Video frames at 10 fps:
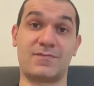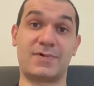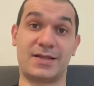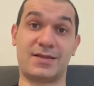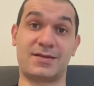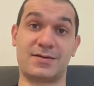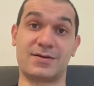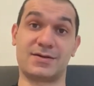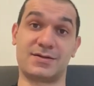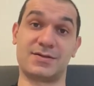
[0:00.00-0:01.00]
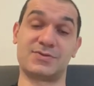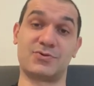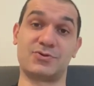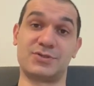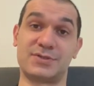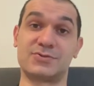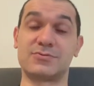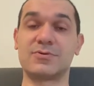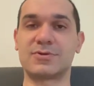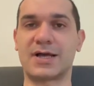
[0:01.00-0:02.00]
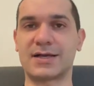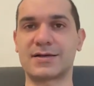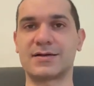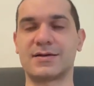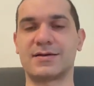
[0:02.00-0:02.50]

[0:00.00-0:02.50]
what the surgeries look like,